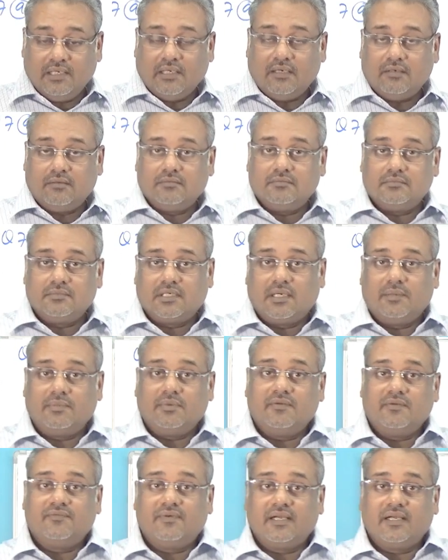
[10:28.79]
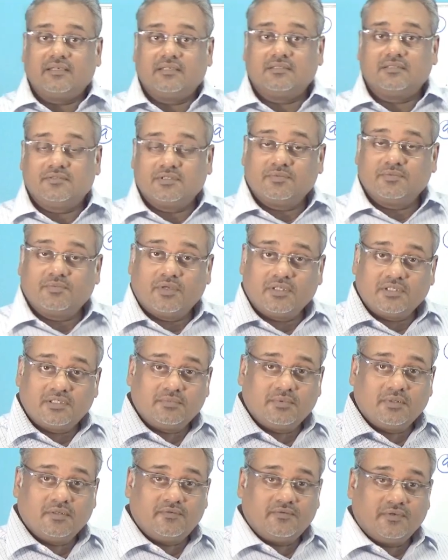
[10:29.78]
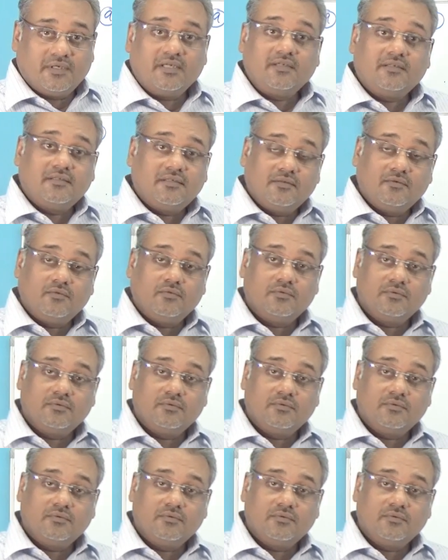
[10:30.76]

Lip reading: Now, a couple of factors responsible for it.